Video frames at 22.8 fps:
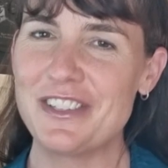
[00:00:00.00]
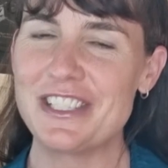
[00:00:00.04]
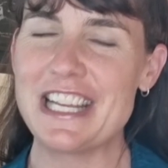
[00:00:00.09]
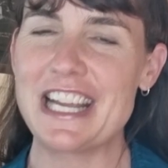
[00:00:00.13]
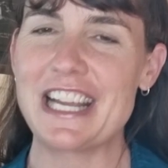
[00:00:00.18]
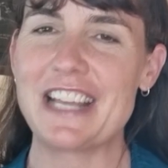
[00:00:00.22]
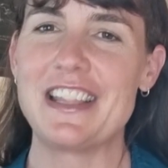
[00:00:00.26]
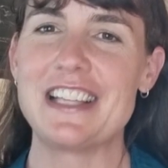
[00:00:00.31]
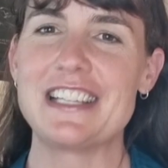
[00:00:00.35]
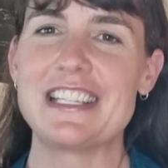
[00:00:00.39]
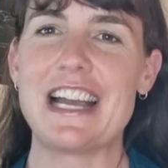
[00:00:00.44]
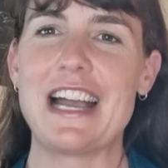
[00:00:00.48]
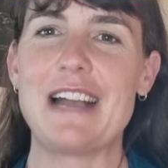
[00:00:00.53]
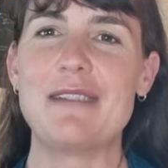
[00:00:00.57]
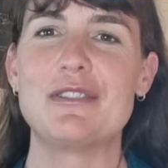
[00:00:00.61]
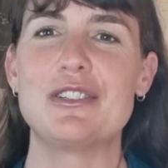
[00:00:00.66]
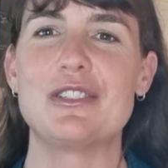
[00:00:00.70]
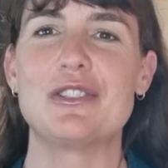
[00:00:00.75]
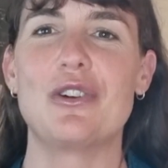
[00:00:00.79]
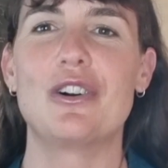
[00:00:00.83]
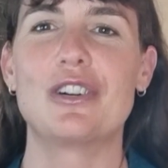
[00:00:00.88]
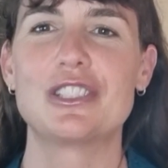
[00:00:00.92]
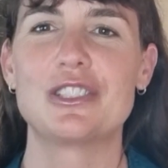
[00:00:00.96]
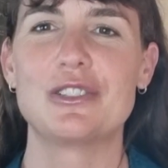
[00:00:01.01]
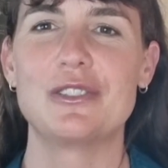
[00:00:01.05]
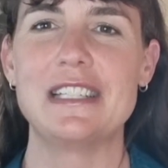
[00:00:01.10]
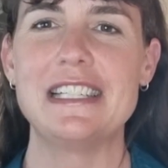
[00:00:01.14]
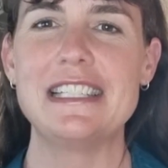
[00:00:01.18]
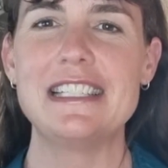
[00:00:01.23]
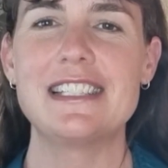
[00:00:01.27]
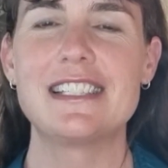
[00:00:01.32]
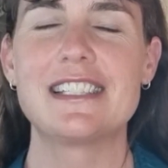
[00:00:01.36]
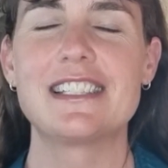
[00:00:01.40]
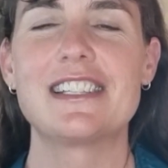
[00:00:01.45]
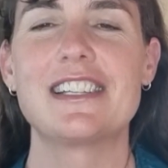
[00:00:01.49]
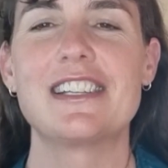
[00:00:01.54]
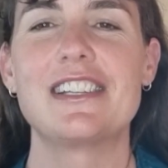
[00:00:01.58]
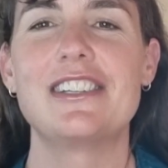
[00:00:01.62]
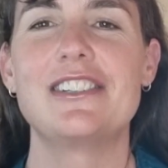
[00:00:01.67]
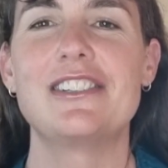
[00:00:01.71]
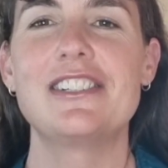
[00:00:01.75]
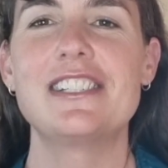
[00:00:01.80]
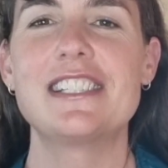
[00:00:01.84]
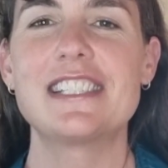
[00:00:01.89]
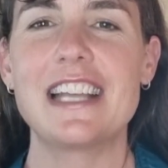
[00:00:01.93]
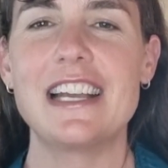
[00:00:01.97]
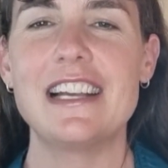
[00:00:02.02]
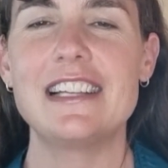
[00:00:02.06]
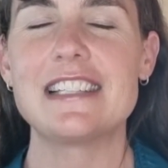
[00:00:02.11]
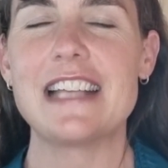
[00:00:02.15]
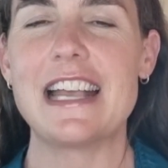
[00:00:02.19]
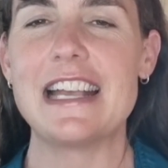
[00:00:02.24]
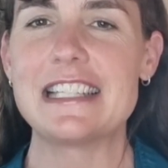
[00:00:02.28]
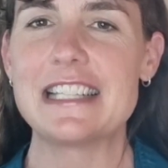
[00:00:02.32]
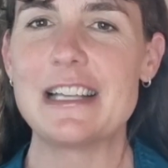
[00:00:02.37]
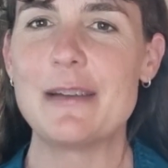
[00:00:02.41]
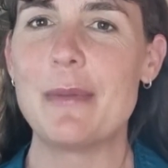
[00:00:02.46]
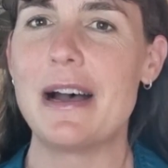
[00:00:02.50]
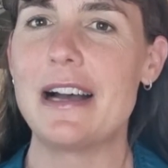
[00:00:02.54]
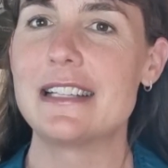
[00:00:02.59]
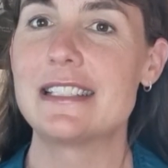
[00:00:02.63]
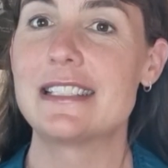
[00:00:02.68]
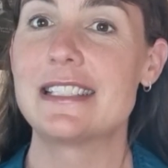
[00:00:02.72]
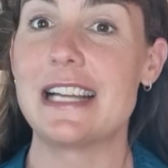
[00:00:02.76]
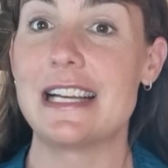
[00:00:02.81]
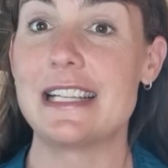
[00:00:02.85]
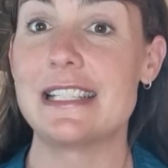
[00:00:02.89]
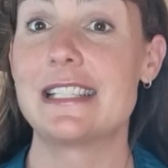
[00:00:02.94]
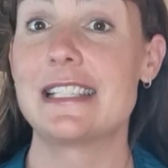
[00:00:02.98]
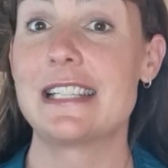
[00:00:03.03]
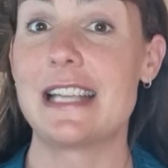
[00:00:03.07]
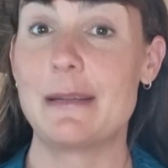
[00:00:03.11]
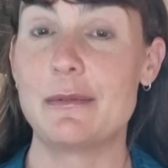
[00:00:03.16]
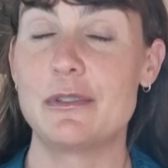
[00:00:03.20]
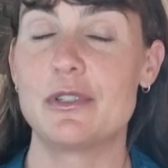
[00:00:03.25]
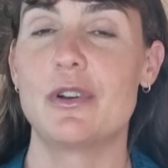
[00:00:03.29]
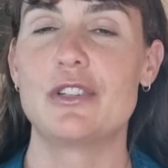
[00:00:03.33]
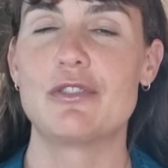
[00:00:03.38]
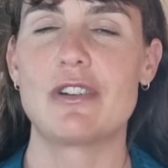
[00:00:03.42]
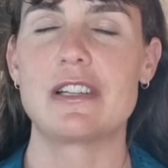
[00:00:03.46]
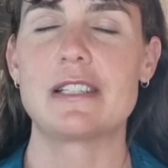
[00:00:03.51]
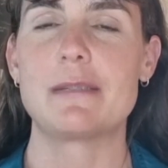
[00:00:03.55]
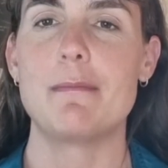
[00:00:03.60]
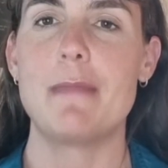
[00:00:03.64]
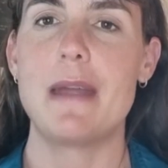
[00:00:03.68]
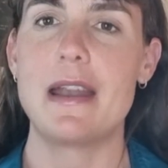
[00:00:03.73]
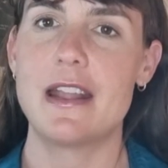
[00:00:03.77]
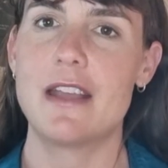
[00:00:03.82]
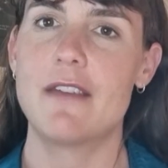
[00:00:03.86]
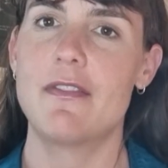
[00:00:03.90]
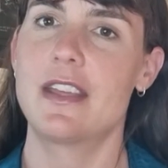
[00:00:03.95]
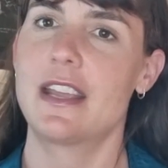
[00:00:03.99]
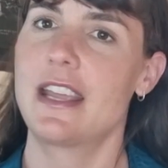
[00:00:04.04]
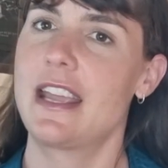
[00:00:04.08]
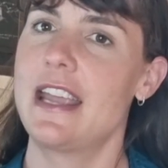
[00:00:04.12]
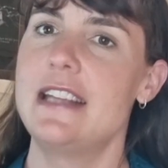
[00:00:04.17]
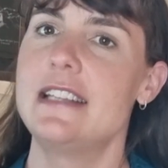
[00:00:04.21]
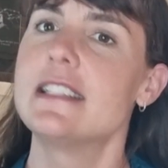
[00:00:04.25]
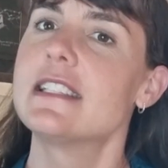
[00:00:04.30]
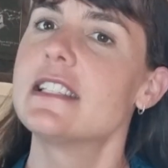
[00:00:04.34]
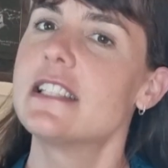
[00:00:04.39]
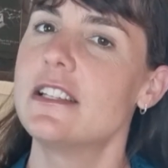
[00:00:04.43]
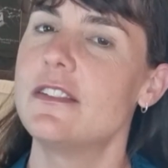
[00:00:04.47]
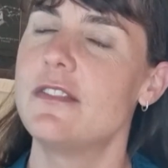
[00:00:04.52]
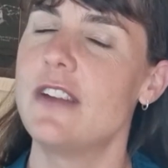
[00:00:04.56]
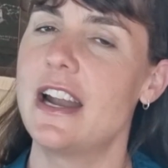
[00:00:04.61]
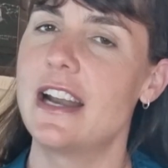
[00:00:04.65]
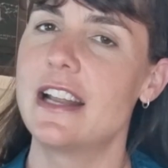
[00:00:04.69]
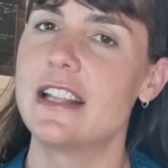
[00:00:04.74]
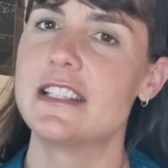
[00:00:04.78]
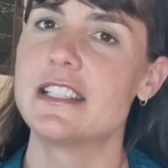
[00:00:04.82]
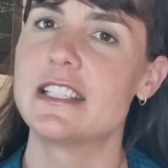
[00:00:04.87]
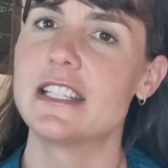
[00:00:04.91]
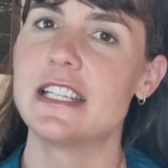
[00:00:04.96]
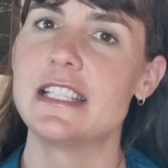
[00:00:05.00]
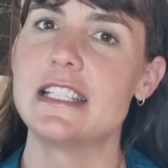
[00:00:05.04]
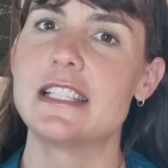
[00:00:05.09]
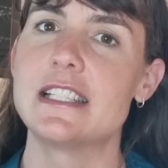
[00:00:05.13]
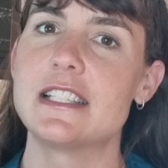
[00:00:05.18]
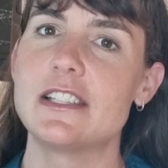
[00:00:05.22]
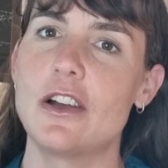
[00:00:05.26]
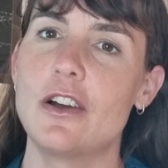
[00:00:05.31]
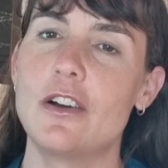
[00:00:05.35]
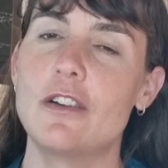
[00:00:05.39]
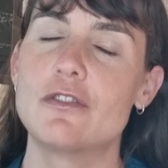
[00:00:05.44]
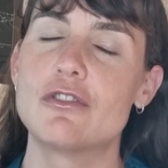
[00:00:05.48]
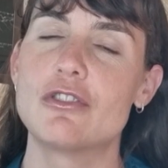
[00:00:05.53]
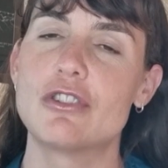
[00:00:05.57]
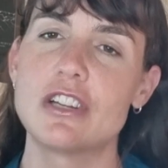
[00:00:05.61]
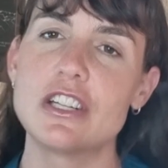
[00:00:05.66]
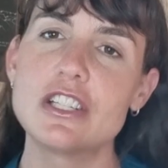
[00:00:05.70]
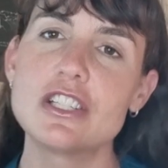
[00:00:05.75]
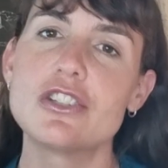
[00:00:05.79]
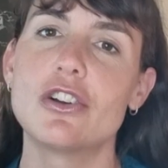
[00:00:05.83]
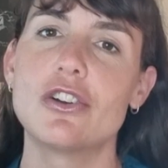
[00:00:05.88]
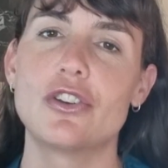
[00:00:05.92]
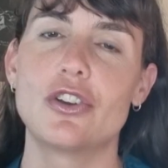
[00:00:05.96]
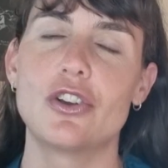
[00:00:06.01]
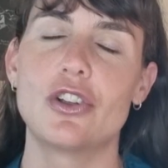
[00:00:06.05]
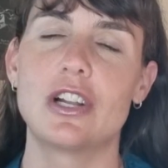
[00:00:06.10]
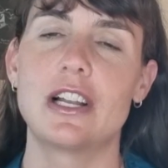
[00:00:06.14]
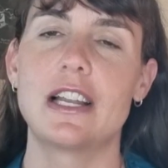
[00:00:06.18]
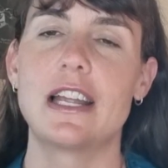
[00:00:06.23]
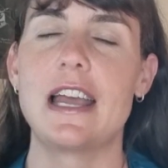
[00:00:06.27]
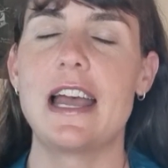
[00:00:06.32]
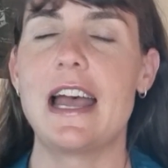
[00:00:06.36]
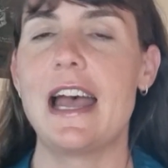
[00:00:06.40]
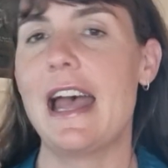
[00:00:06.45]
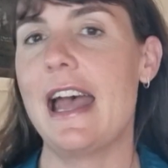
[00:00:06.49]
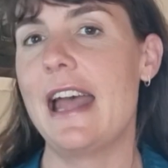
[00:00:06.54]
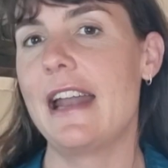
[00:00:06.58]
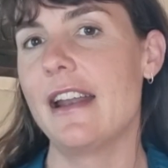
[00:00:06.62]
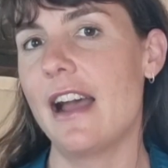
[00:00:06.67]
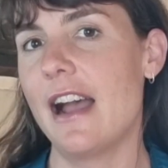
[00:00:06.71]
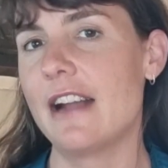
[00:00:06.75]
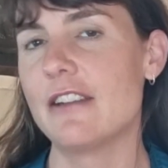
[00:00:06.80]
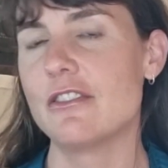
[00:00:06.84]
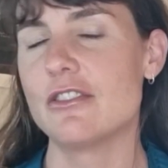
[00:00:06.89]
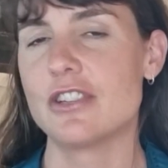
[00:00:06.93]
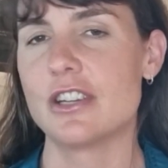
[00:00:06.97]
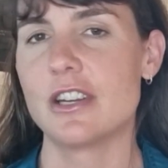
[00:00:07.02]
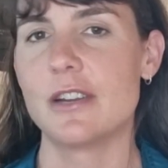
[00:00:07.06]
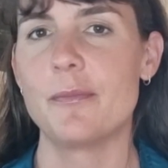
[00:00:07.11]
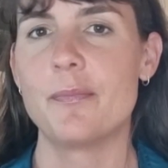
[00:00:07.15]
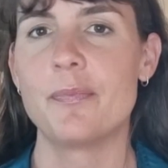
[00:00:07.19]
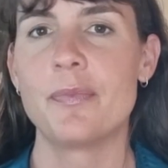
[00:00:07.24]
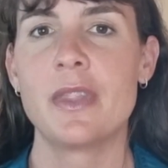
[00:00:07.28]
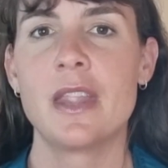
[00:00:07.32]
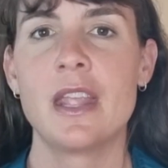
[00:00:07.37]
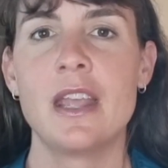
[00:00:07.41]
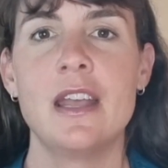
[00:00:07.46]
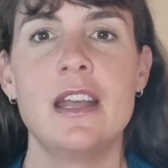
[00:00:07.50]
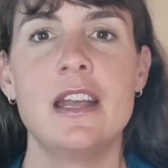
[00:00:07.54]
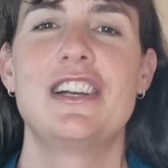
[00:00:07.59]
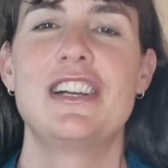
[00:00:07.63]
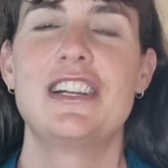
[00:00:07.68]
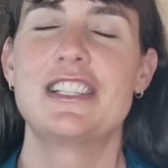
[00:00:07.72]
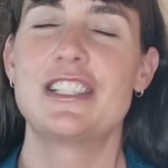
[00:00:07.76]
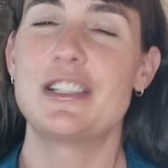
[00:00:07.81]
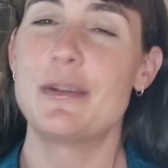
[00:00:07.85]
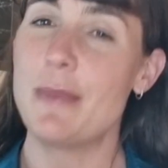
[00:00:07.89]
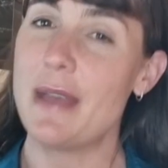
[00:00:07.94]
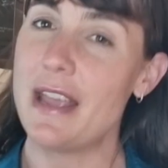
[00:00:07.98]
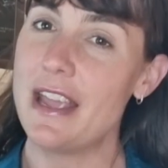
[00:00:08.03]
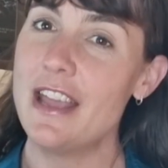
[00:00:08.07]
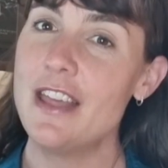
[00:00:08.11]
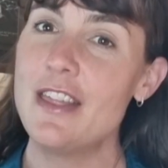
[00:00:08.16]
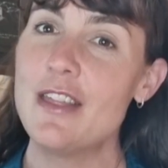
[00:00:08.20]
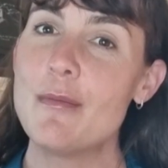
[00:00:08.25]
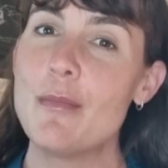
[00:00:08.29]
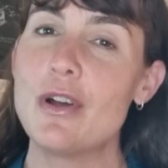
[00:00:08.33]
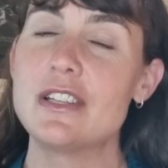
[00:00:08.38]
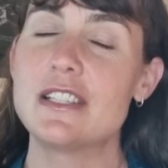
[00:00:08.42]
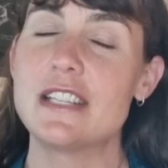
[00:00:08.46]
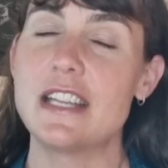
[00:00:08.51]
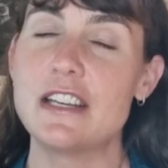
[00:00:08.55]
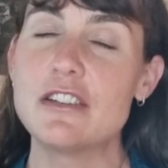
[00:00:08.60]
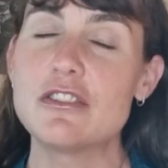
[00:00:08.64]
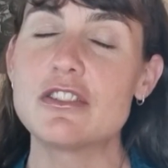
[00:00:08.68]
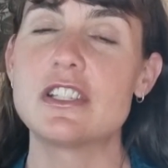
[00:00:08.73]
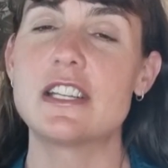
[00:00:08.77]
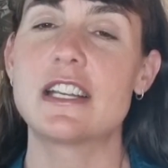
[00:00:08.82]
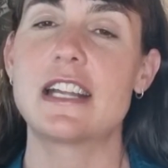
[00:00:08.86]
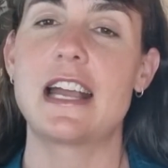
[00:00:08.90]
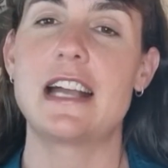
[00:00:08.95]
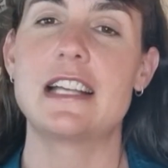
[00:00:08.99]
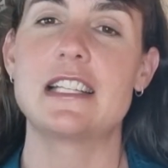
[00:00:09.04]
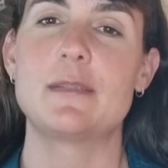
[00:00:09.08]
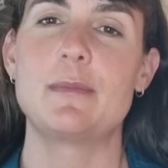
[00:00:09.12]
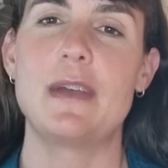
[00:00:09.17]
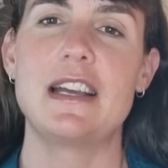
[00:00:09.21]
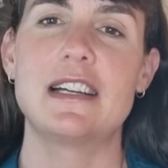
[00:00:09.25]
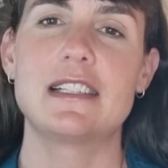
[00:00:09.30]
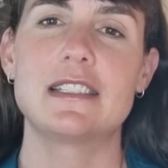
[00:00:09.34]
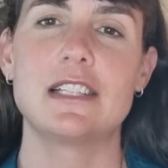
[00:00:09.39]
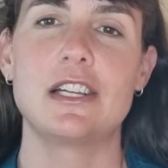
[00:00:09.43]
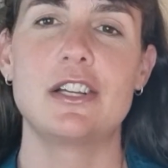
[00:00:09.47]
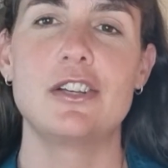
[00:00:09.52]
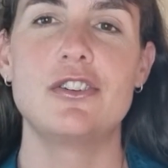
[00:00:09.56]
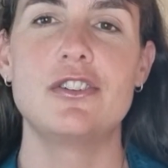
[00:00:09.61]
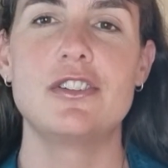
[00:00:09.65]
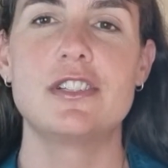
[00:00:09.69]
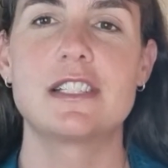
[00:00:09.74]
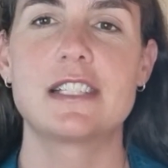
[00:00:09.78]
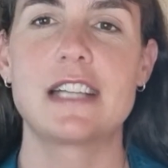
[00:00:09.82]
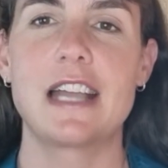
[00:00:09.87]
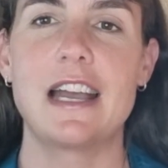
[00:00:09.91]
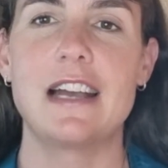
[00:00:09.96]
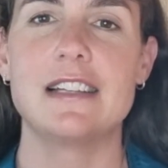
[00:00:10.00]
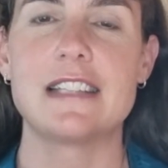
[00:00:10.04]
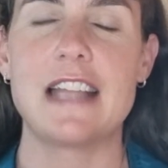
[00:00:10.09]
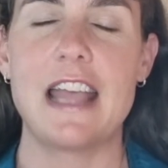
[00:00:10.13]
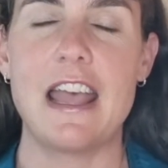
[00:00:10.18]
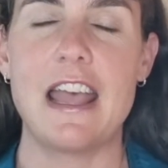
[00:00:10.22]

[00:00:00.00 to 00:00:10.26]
for taking the time to talk to us. NuScale's SMR does seem to address many of the key disadvantages of traditional nuclear and hydrogen. To me, the most interesting aspects are NuScale's